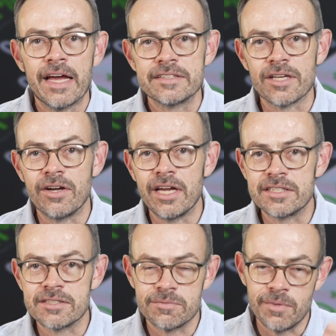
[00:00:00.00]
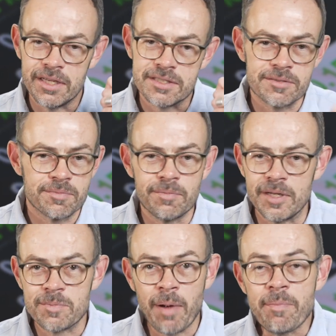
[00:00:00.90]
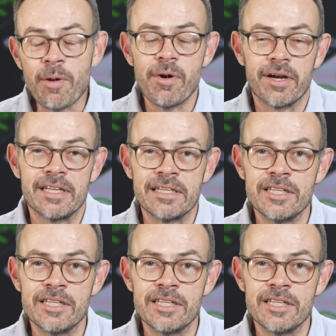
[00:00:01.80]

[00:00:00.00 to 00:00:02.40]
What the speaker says: So it's paperwork that